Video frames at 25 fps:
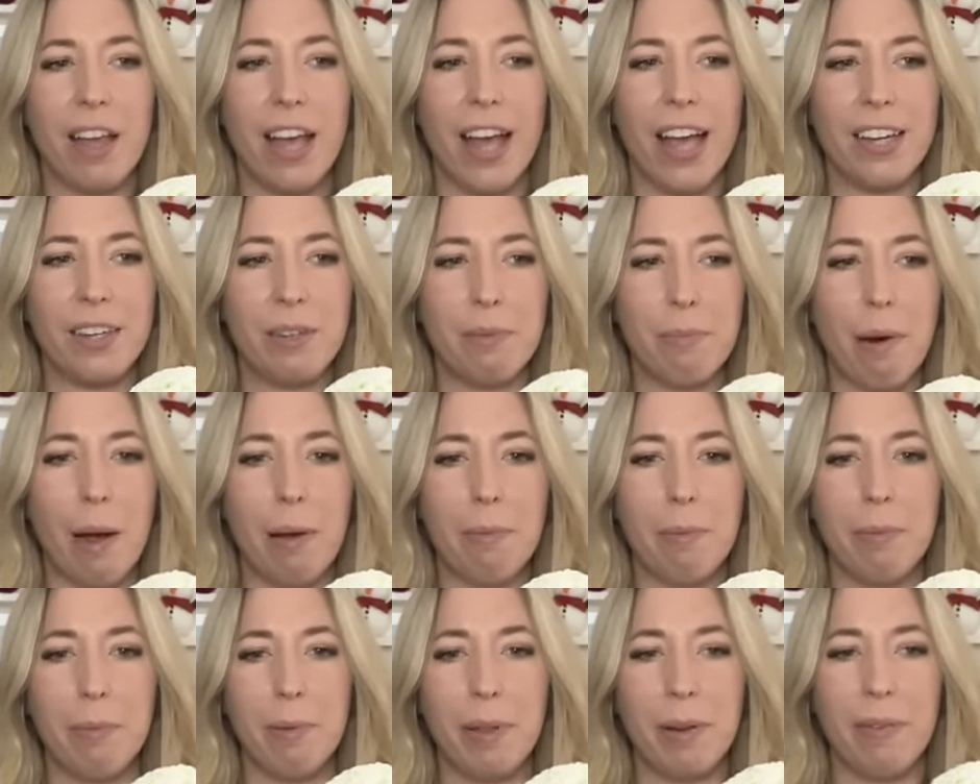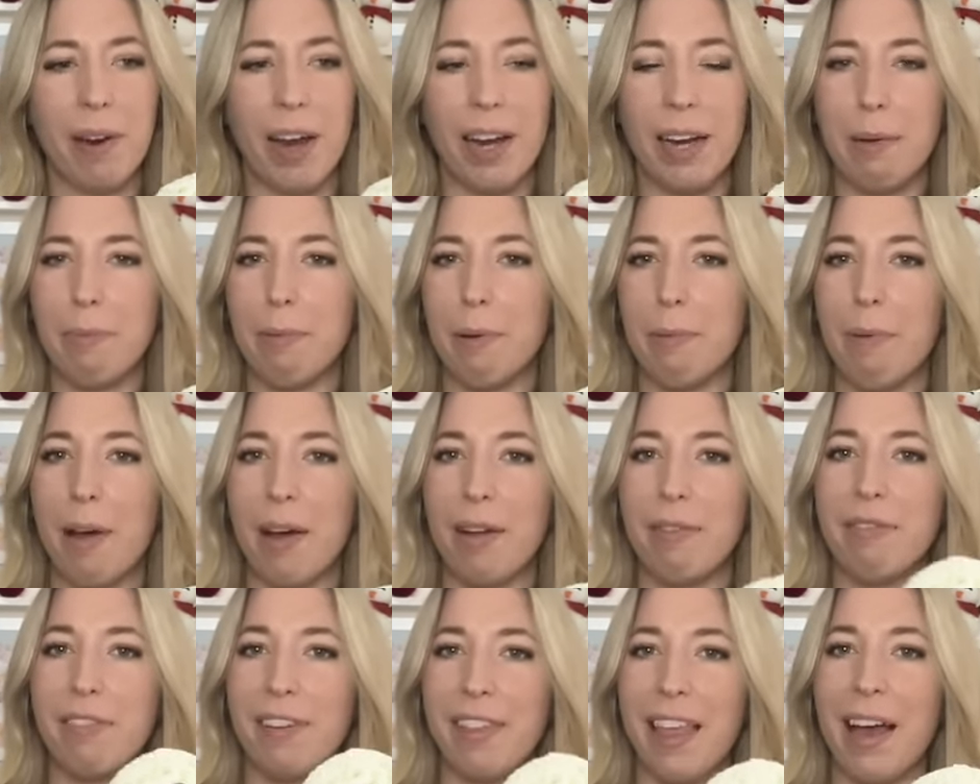I should probably write up a
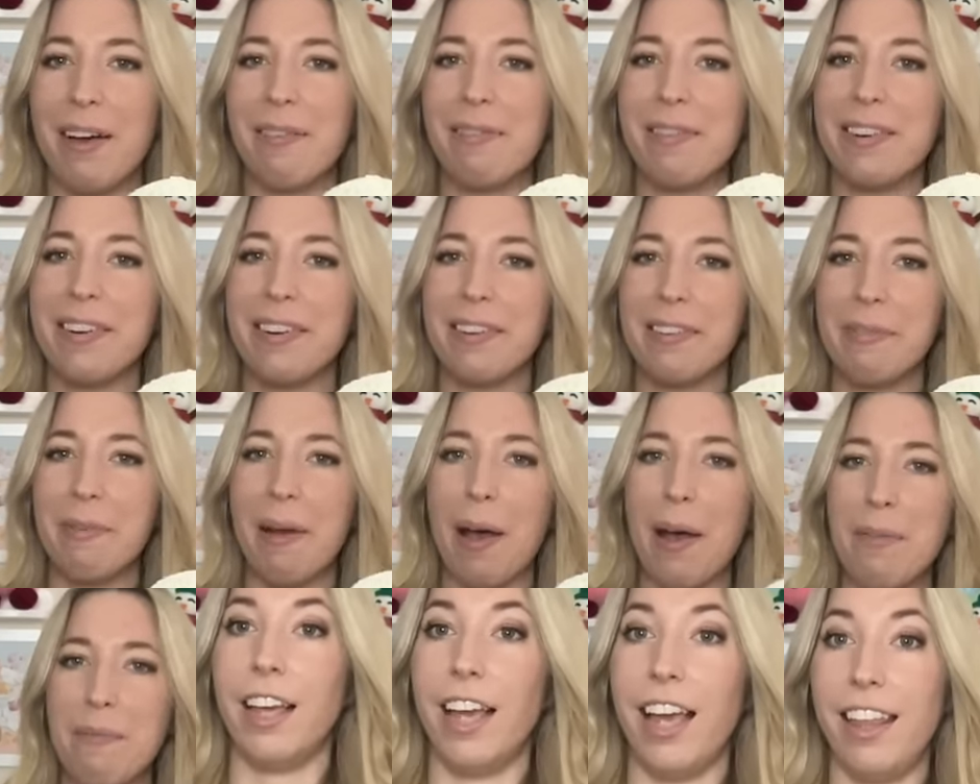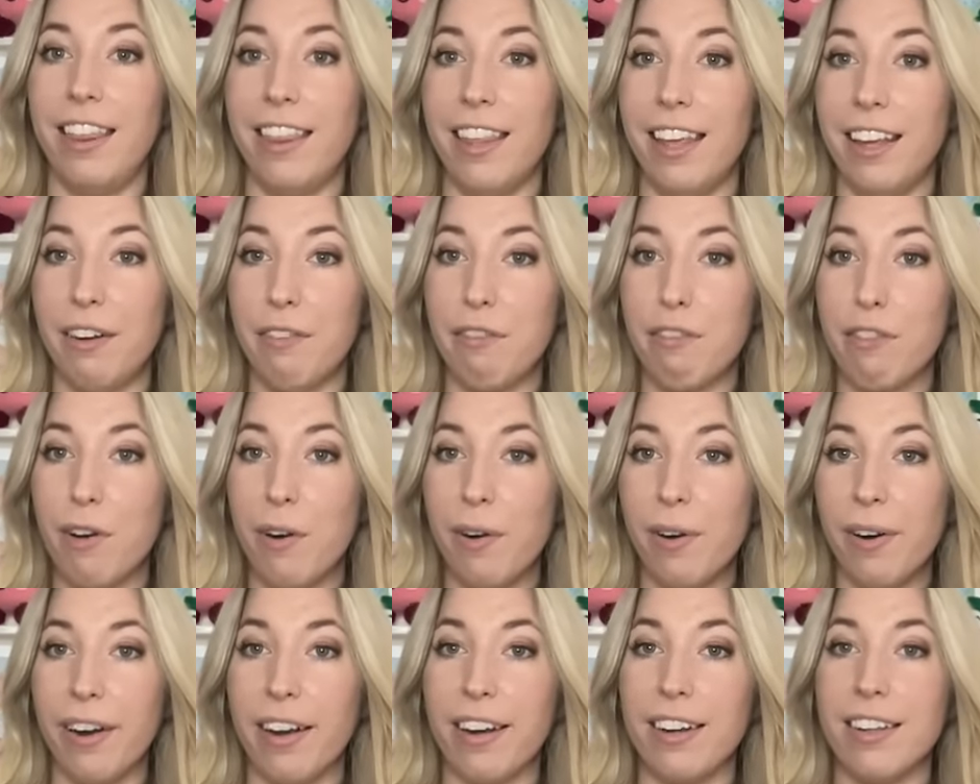mod for that one as well. And then of
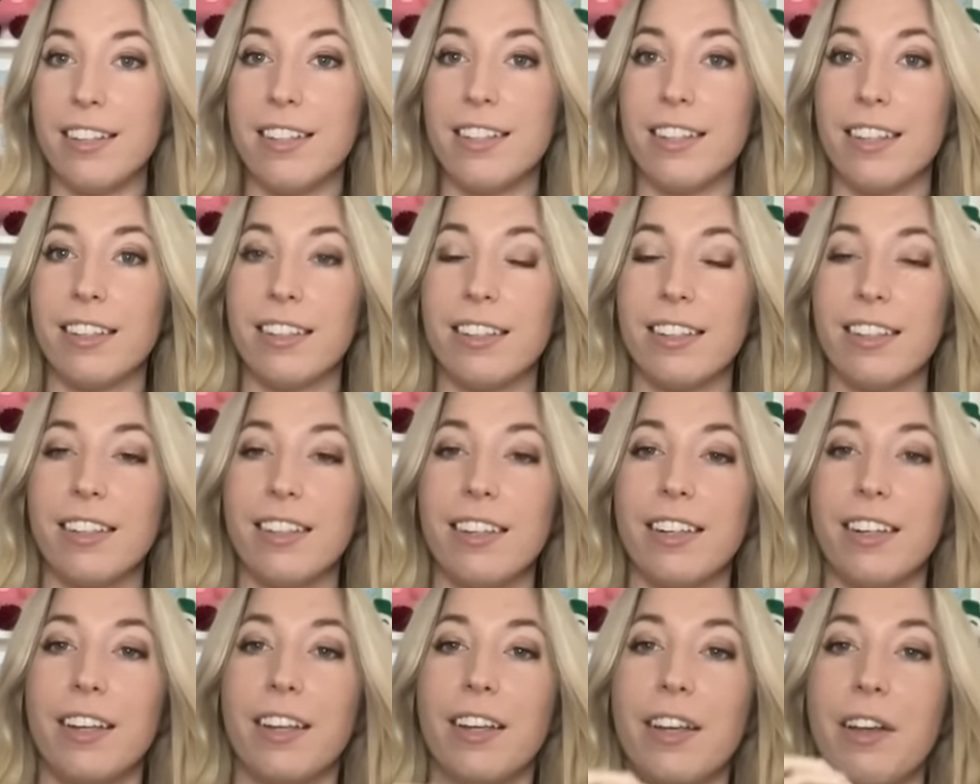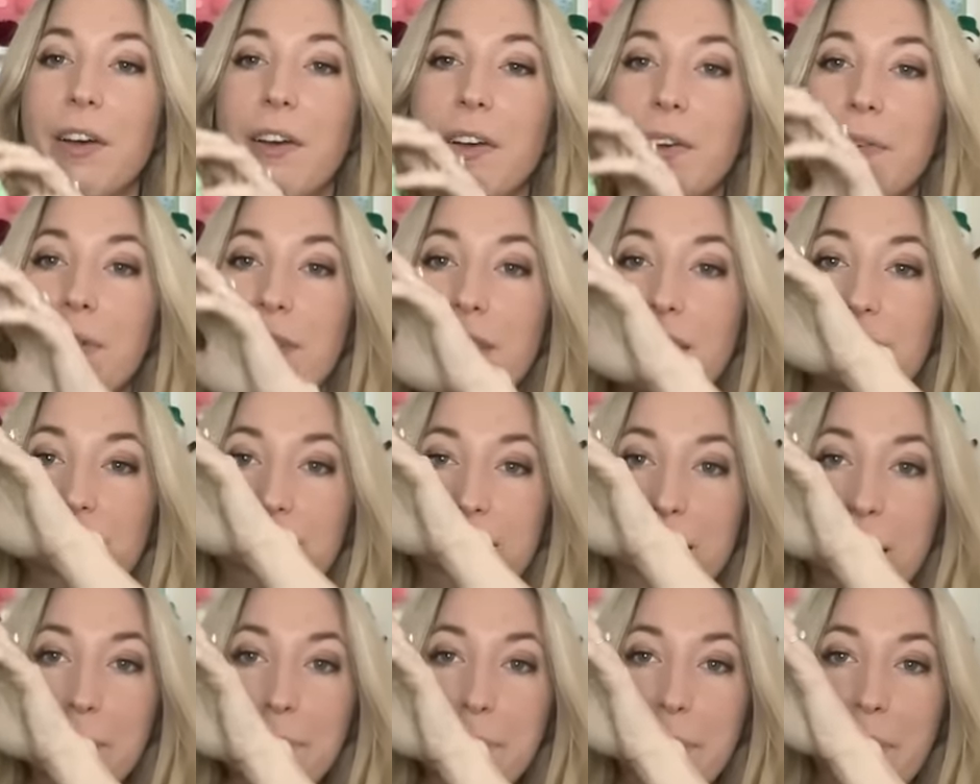course, going with the
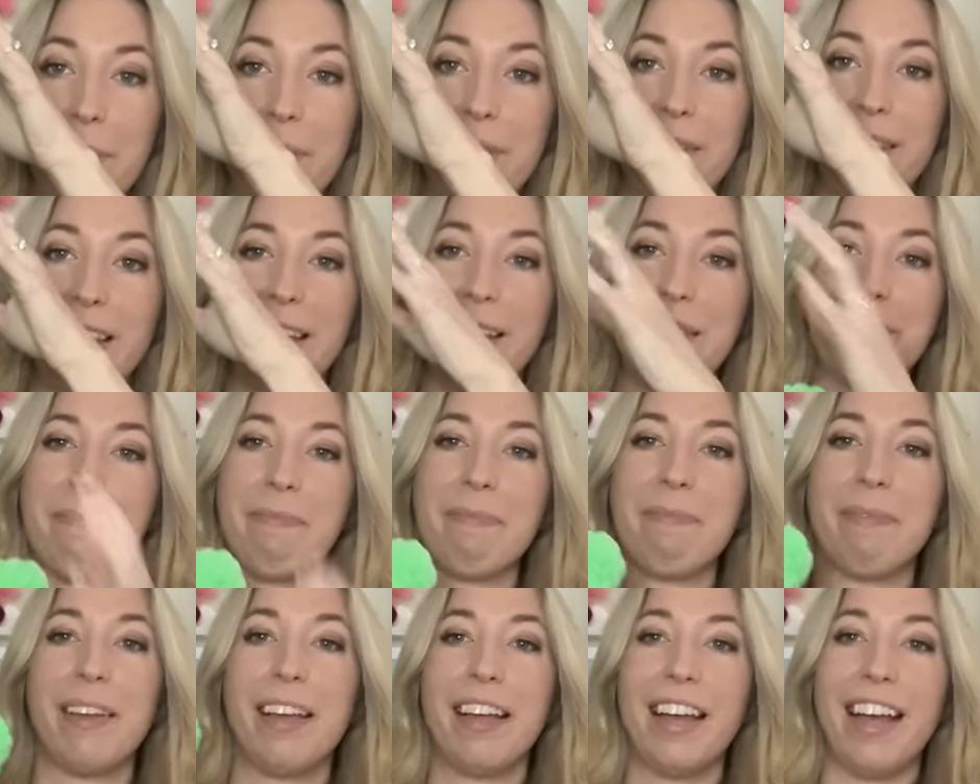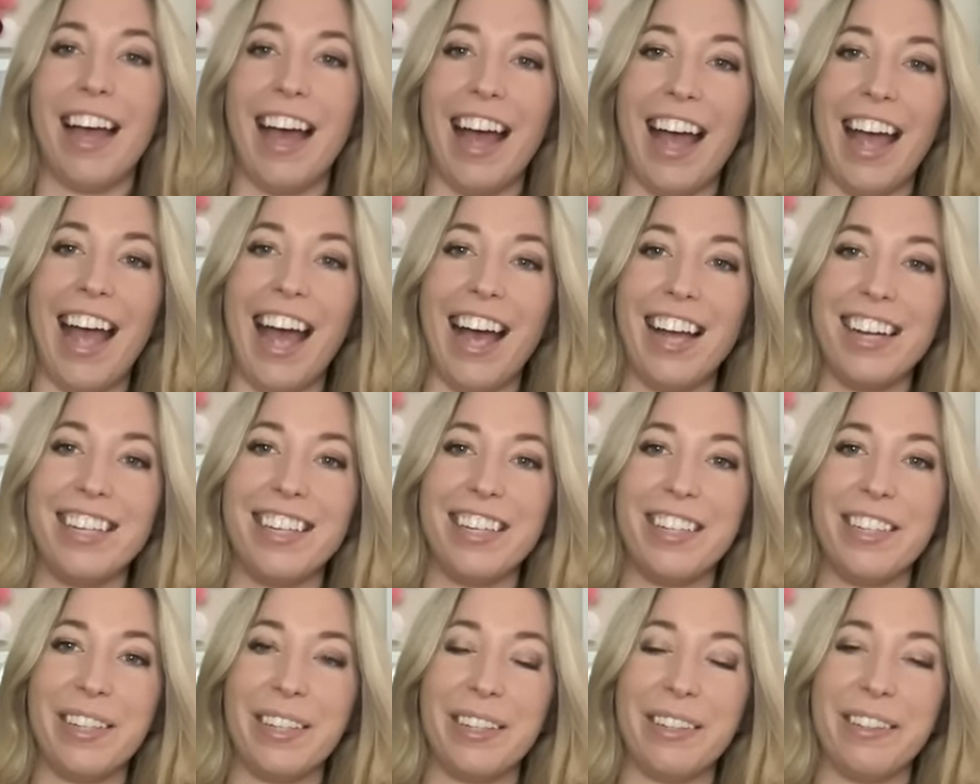jumbo theme, I had to
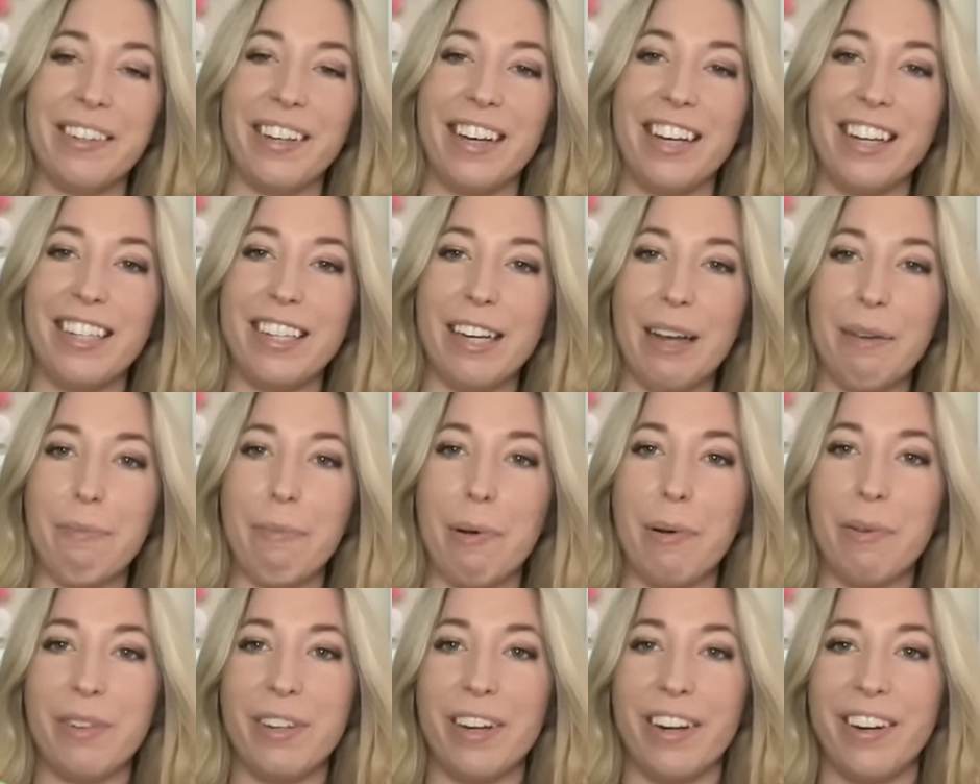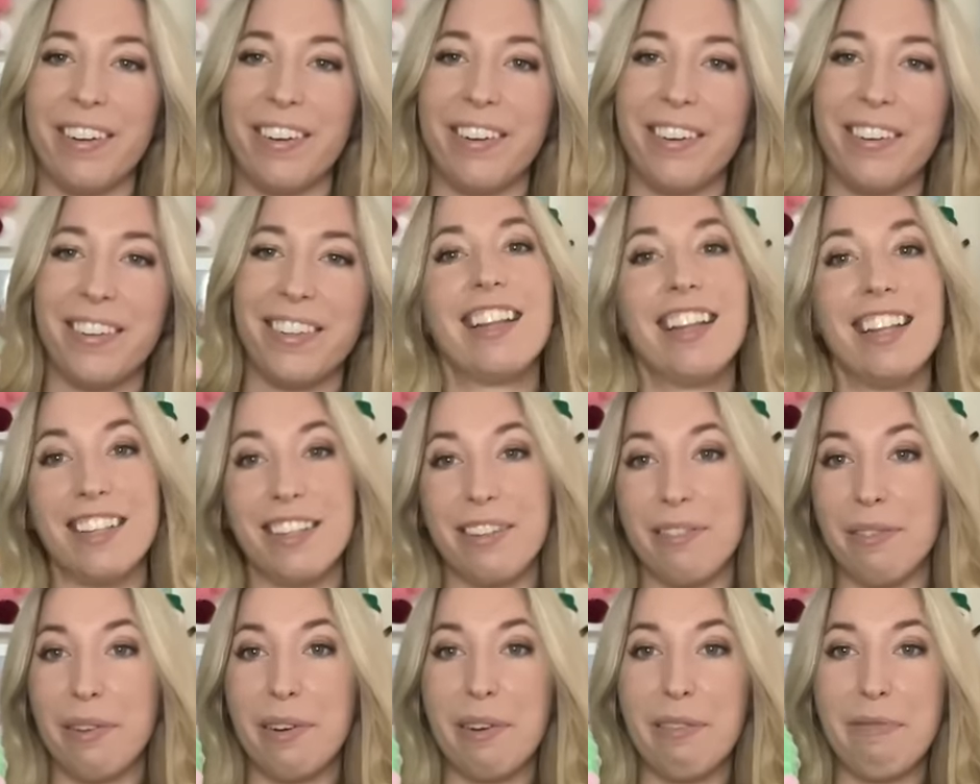do a jumbo turtle. This
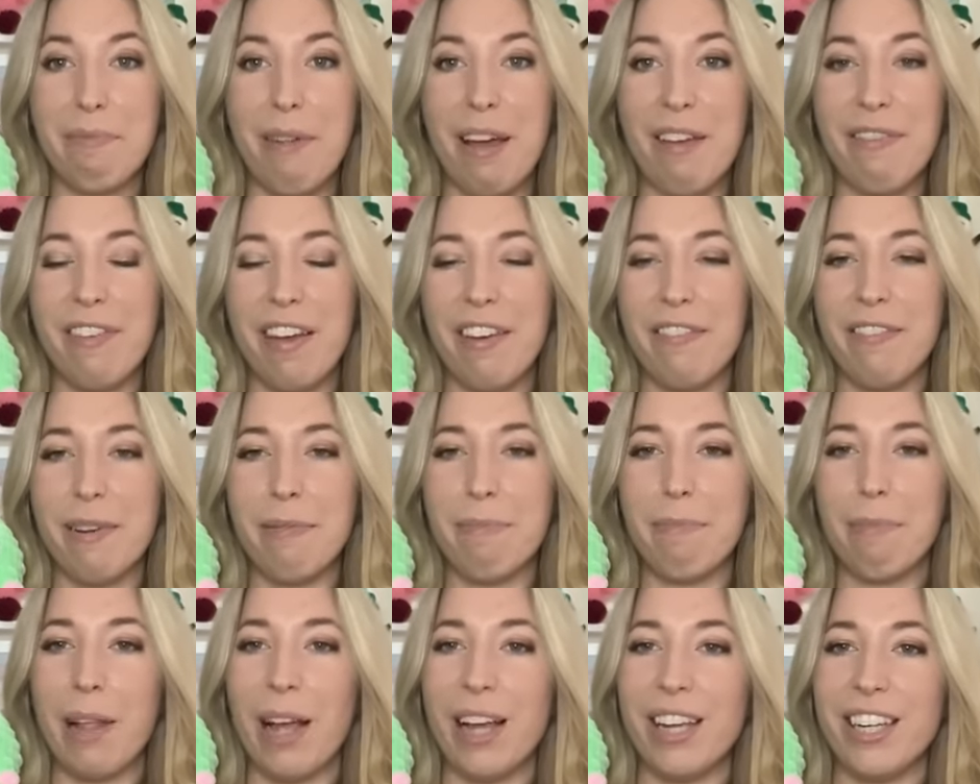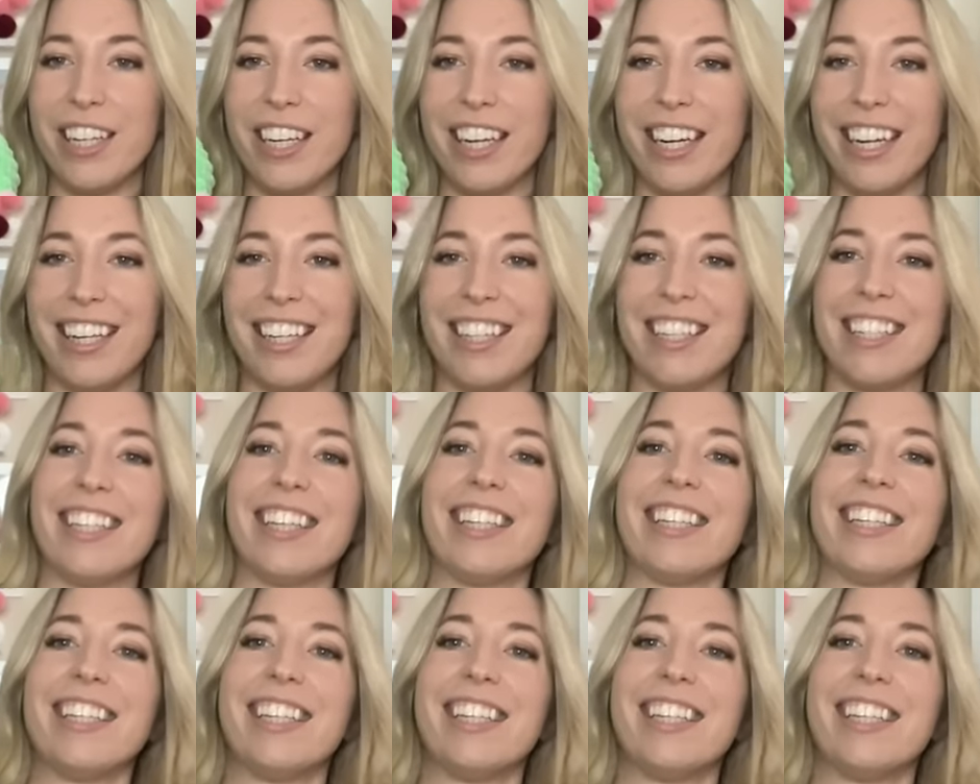is one of my favorite plushies.